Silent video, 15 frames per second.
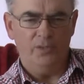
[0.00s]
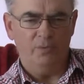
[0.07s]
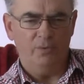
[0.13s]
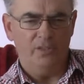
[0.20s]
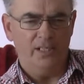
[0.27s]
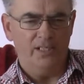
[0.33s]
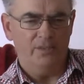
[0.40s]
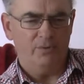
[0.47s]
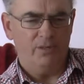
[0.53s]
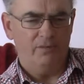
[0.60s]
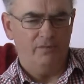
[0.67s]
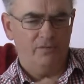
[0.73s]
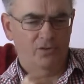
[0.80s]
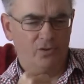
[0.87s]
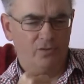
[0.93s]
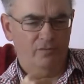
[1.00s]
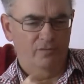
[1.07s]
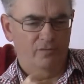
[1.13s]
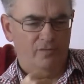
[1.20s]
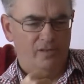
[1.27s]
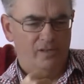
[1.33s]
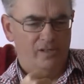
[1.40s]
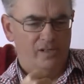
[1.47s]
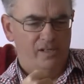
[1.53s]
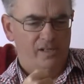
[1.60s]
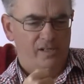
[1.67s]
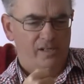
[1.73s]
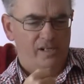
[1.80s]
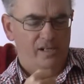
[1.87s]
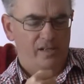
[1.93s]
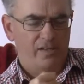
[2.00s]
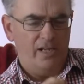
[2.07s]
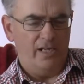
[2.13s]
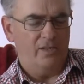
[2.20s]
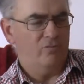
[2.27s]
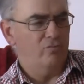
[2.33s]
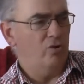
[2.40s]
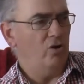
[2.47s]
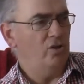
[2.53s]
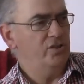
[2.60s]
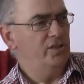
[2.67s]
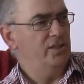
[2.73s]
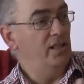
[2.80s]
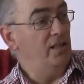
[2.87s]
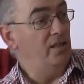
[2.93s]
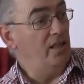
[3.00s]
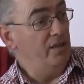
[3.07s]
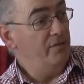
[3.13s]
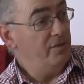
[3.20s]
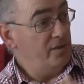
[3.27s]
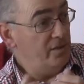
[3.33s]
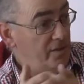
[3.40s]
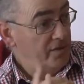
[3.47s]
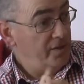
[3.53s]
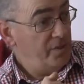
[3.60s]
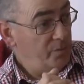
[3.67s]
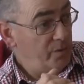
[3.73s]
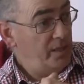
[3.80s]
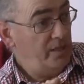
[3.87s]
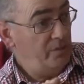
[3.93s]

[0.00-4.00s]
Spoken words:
We tend to have sort of like rocks in our life, the thing we